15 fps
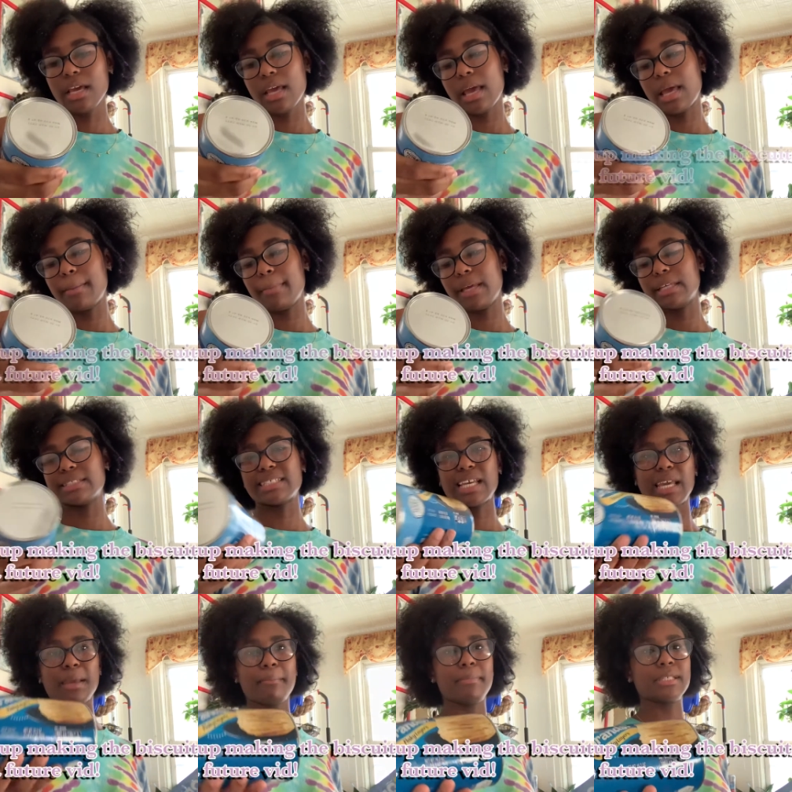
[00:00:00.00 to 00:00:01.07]
It makes
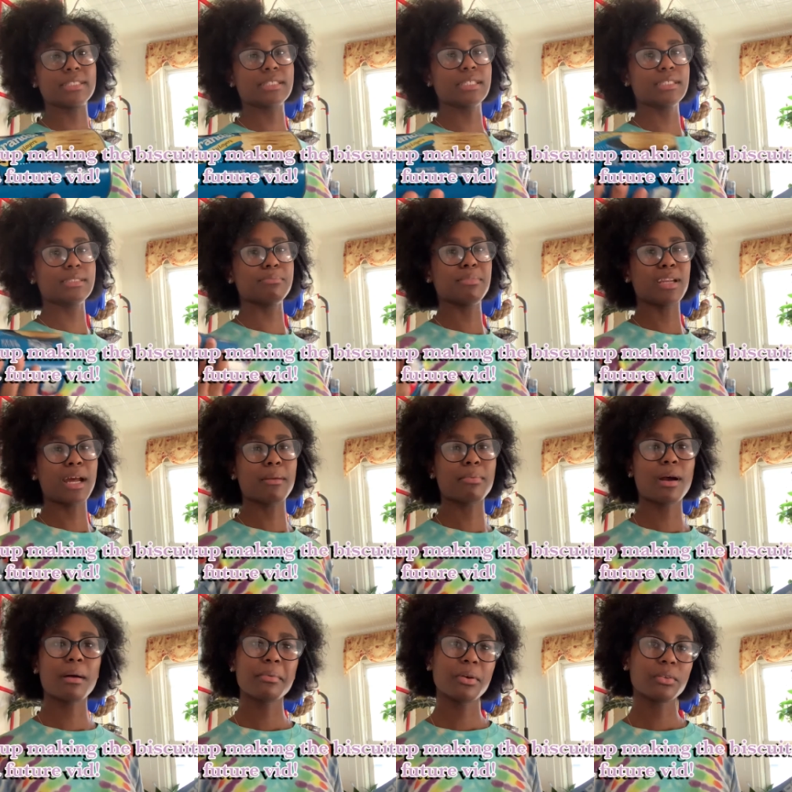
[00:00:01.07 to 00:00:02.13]
eight biscuits, but I
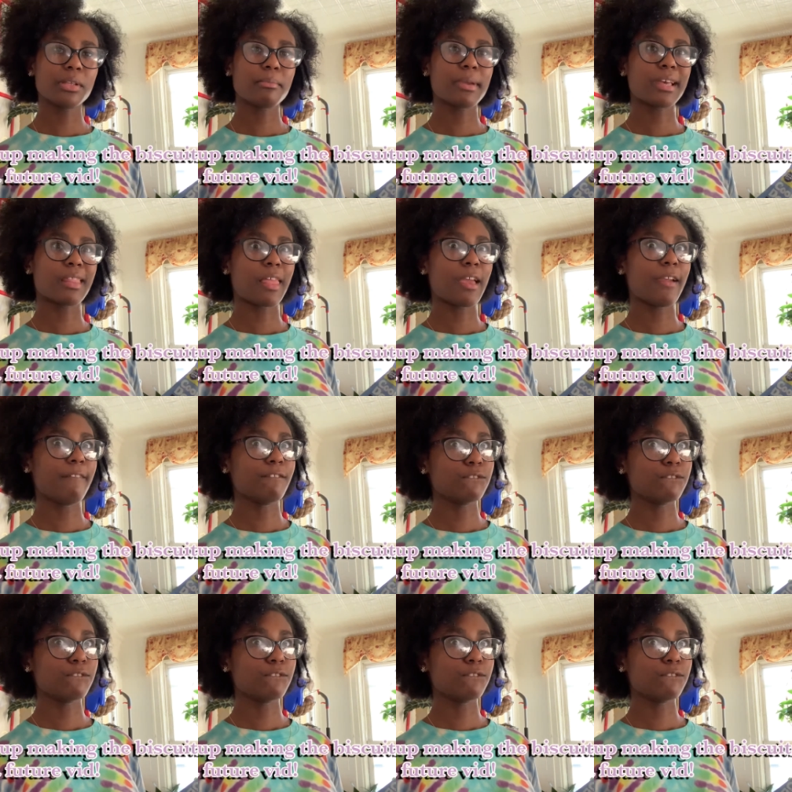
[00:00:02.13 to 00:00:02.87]
probably only make like